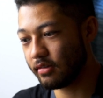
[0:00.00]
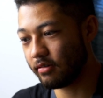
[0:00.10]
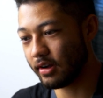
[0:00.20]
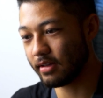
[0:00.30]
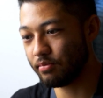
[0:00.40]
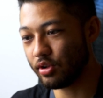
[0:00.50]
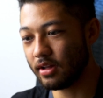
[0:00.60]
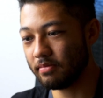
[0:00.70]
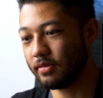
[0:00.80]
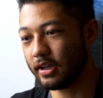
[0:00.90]
or I can pull
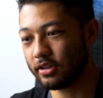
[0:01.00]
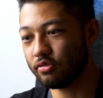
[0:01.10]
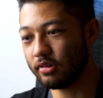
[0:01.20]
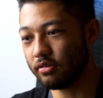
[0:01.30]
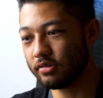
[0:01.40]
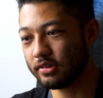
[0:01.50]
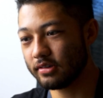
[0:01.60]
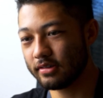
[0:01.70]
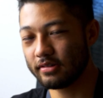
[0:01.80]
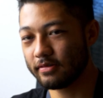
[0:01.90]
up like 2 notes,
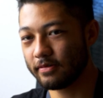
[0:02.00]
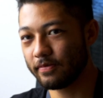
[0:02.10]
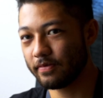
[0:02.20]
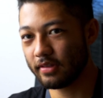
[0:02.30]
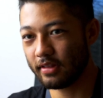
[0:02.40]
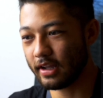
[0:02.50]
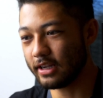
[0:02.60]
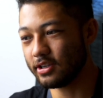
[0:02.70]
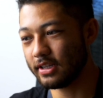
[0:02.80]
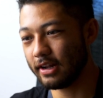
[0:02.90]
like I
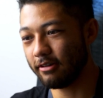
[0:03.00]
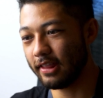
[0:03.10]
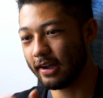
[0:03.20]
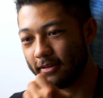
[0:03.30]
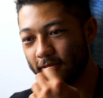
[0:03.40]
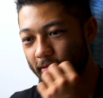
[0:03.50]
just did right there.